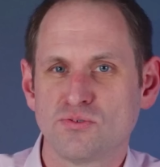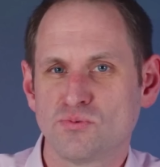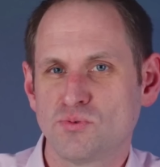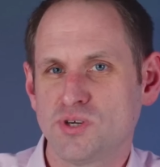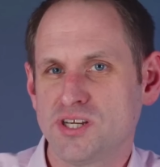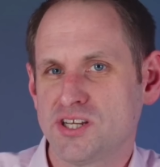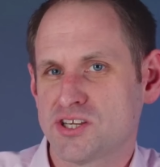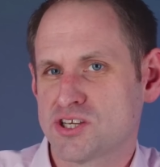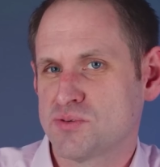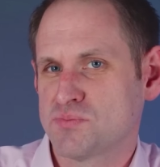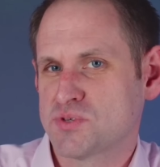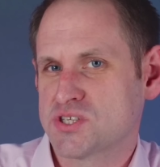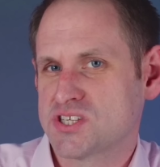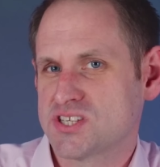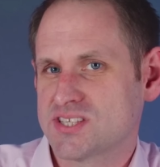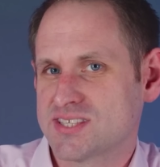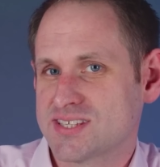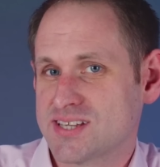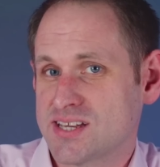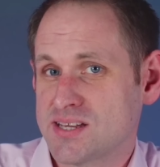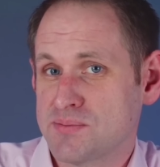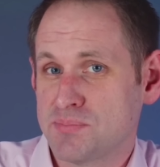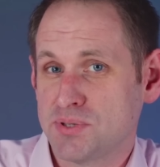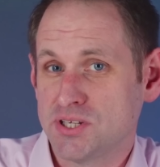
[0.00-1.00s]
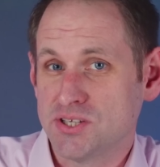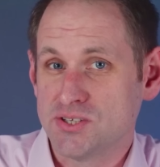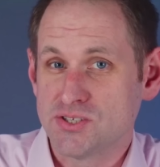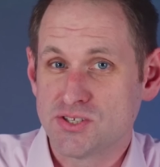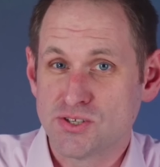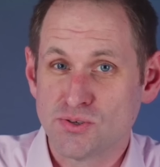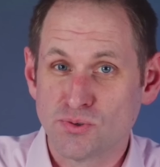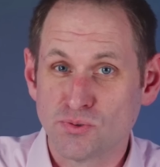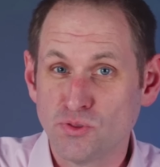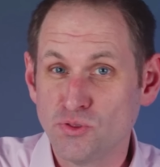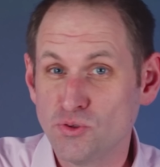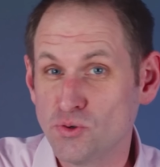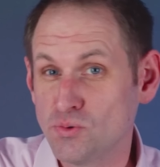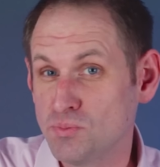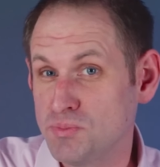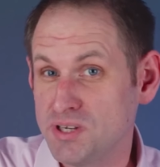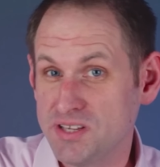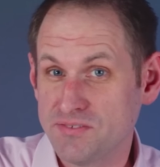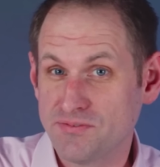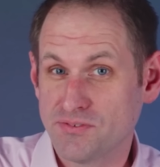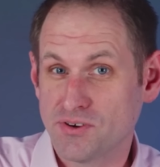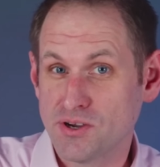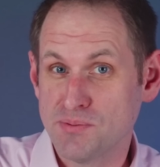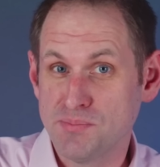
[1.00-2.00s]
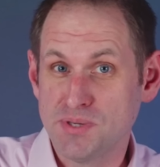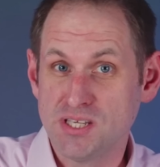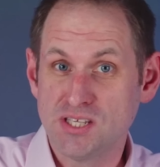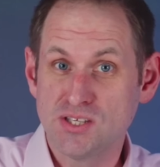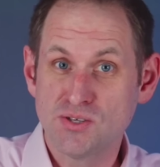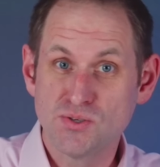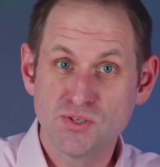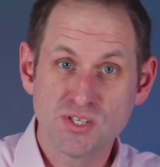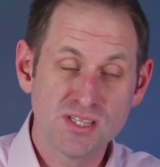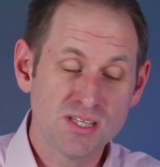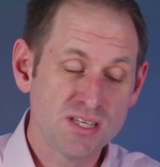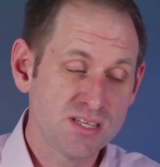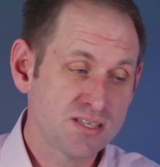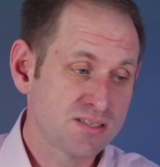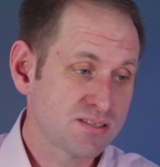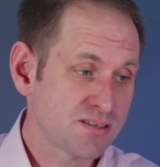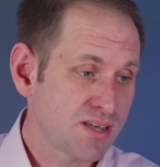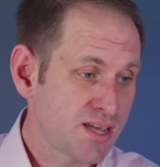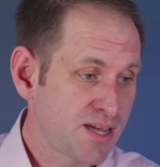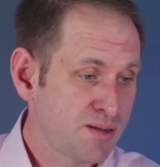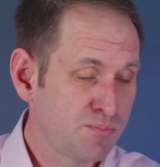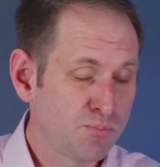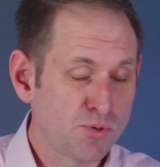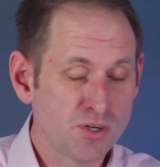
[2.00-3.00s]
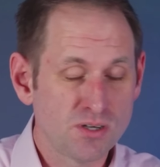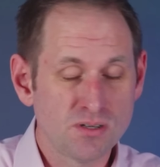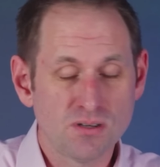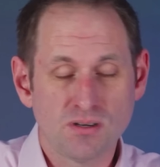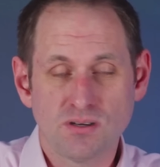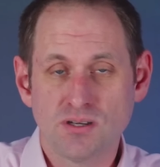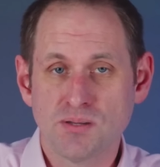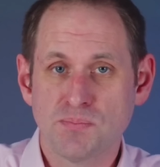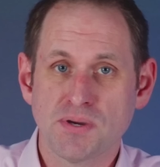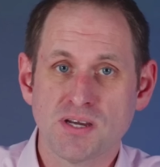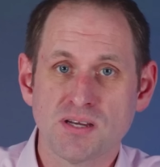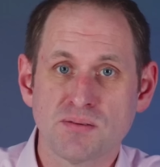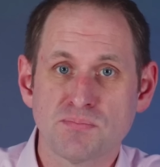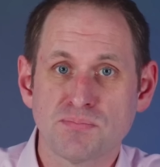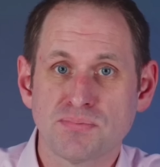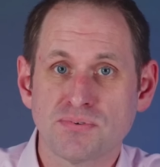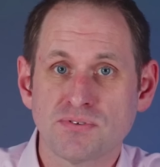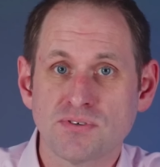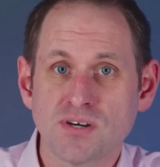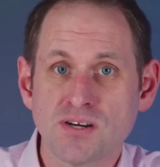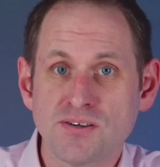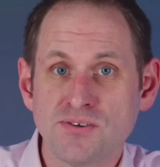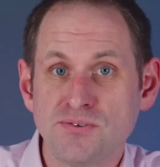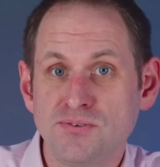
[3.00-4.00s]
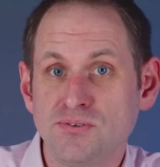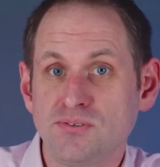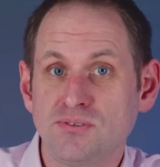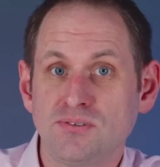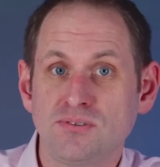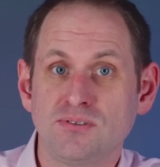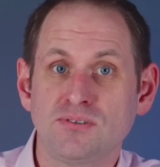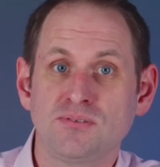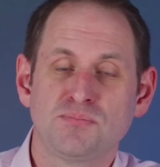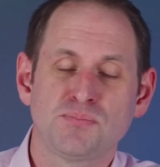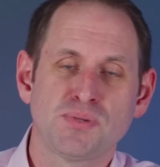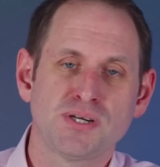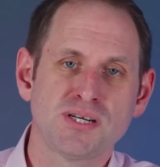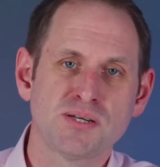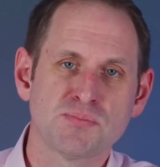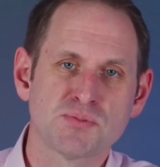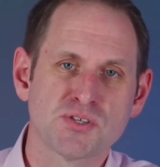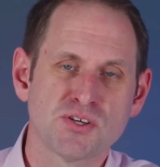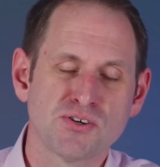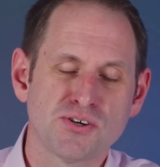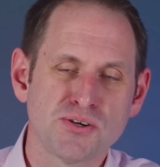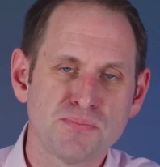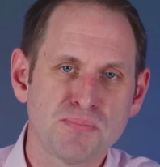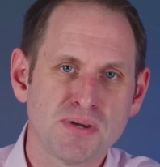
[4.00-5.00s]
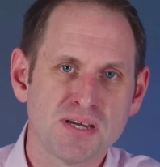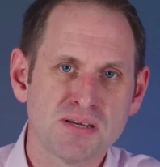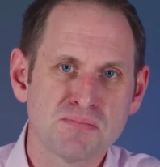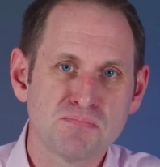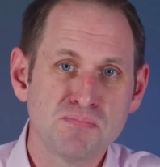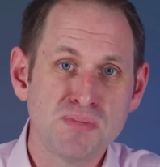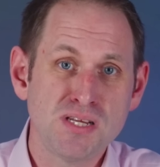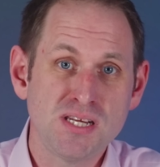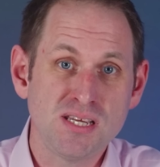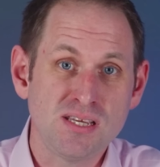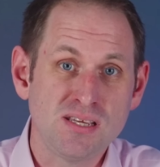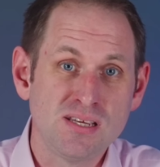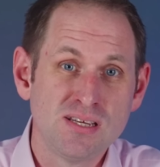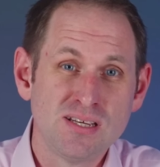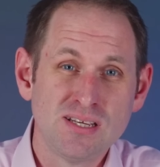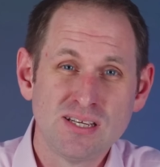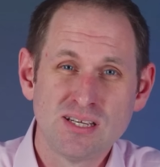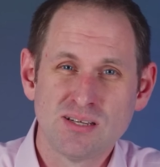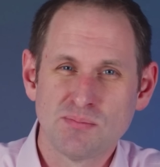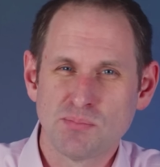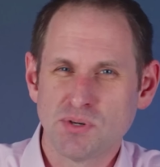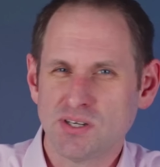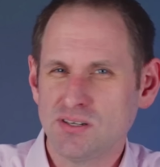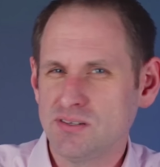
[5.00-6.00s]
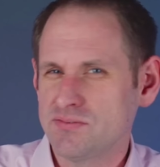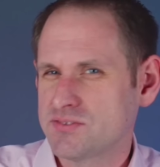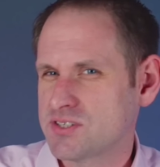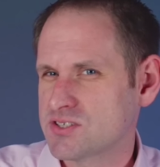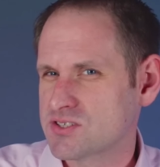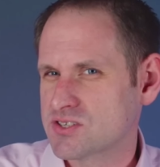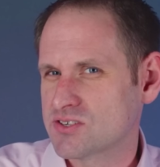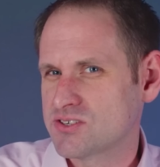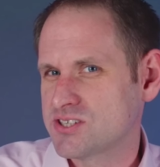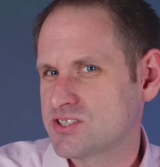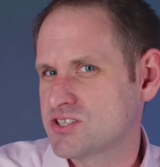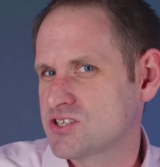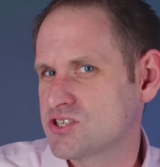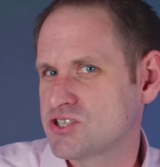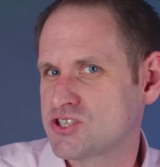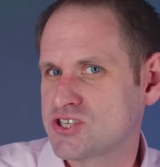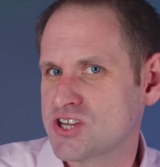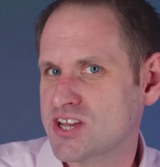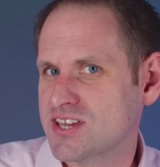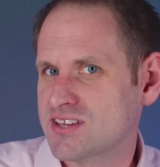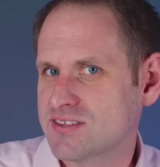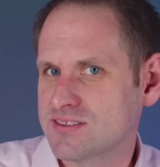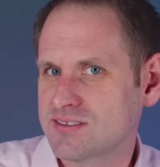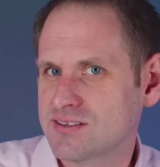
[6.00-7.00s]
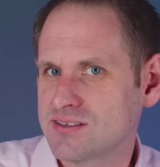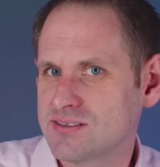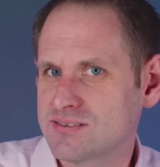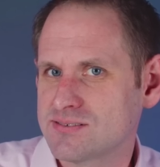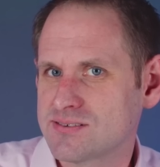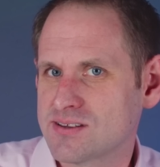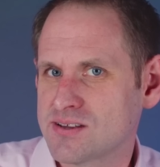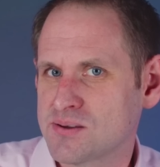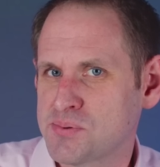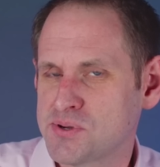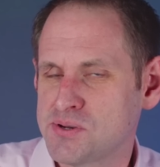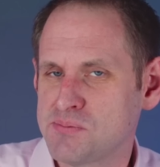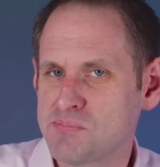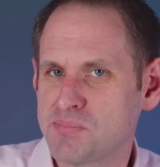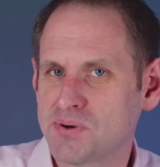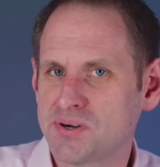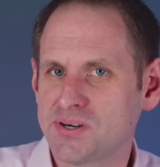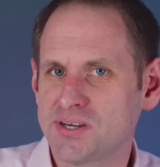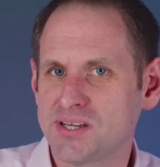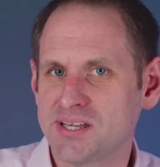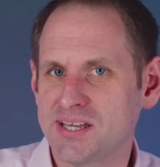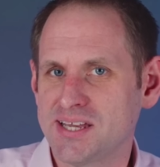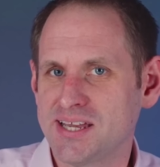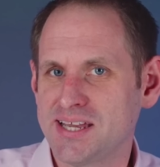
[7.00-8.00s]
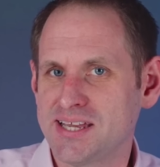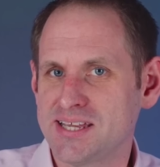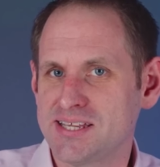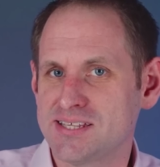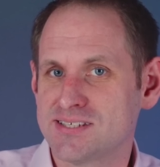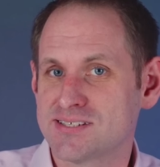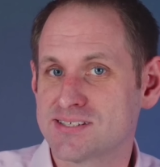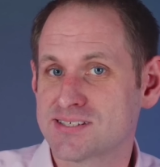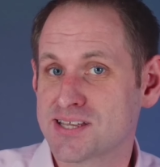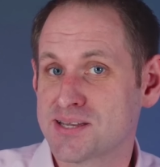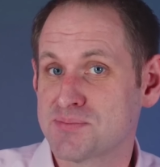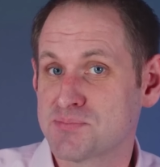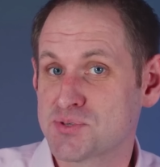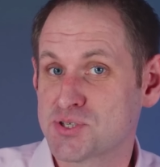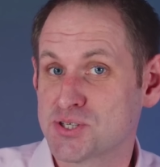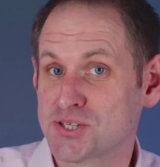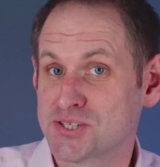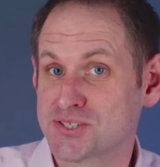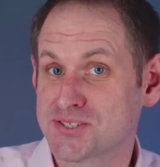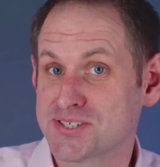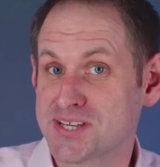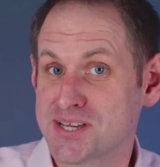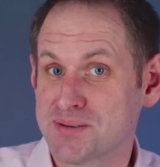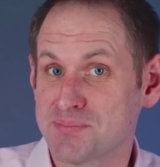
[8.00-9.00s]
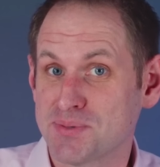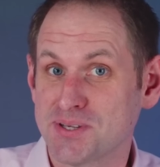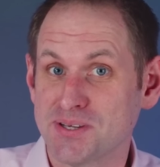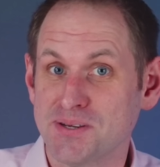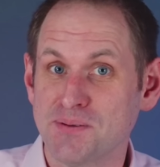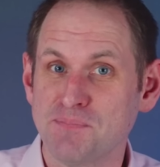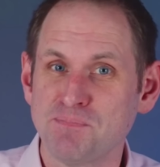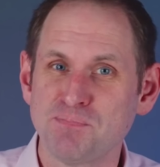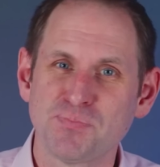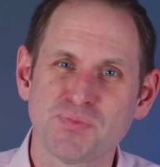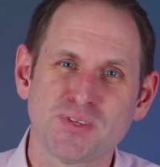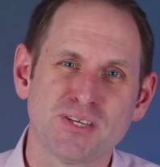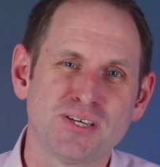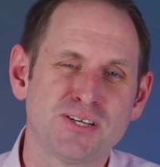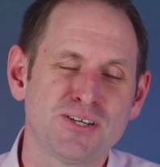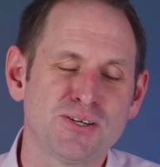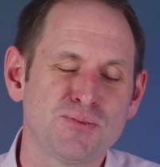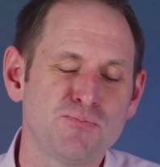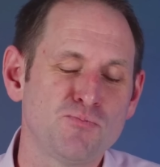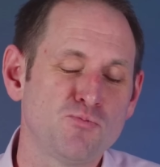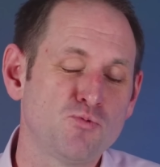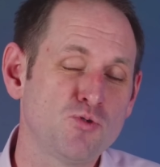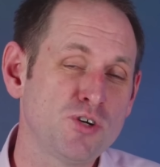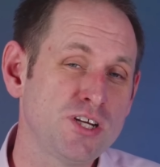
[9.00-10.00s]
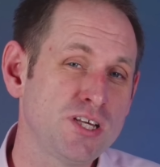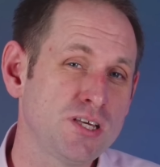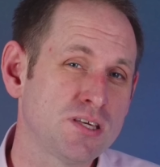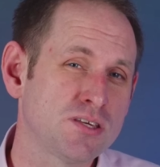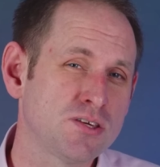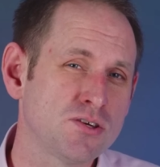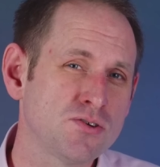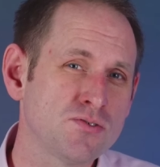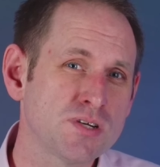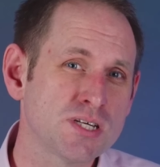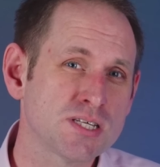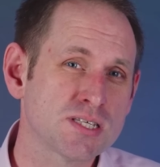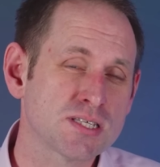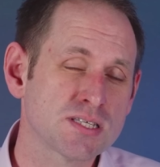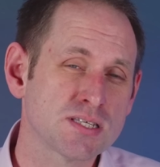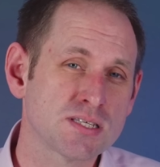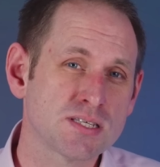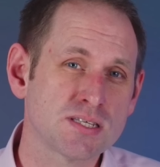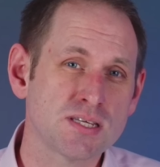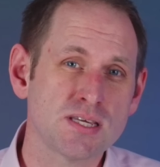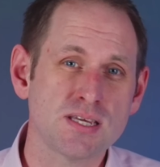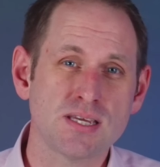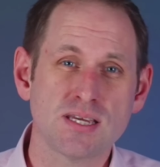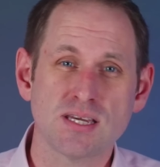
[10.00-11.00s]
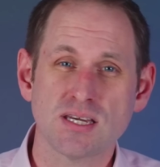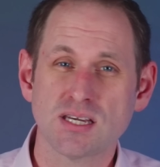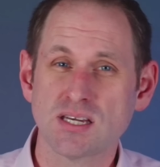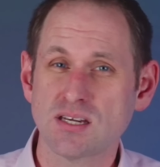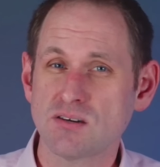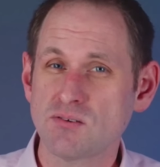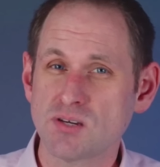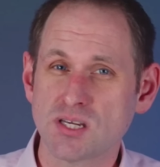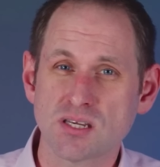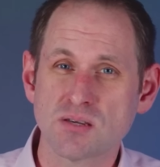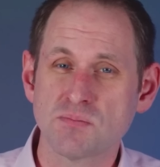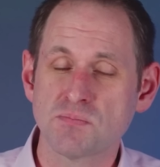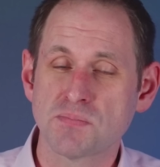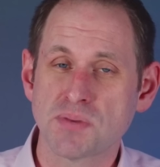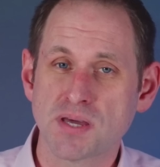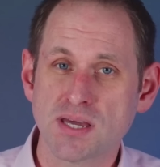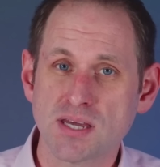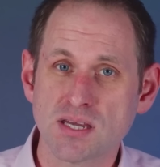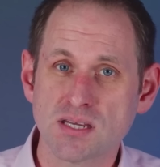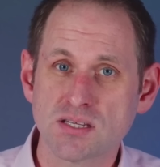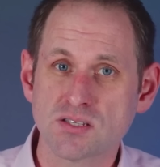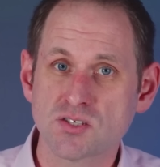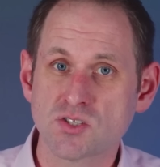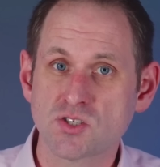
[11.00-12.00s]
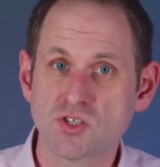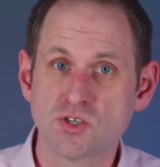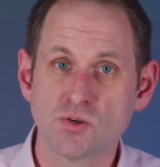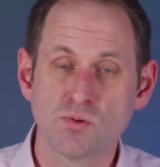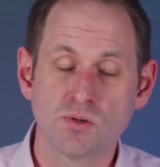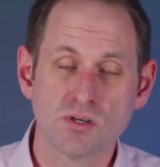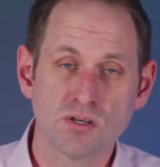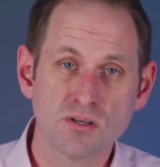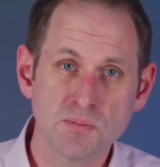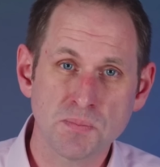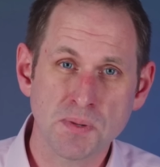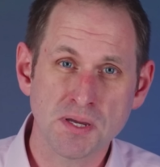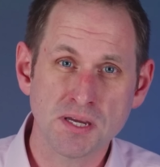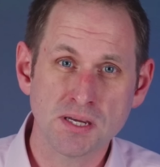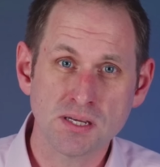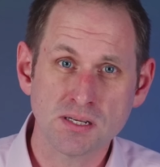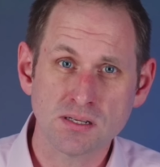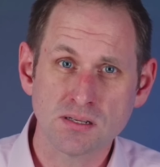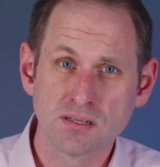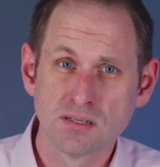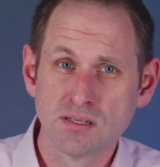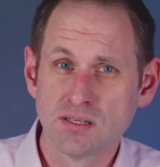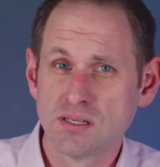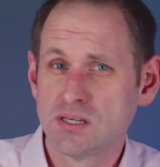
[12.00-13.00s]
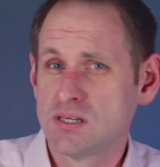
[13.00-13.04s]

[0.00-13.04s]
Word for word: When it comes to tablets, you'll normally find me using this M1 iPad Pro or perhaps an iPad mini, but I've decided to shake things up and buy a Samsung tablet, and I'm really curious to see how it compares to an iPad.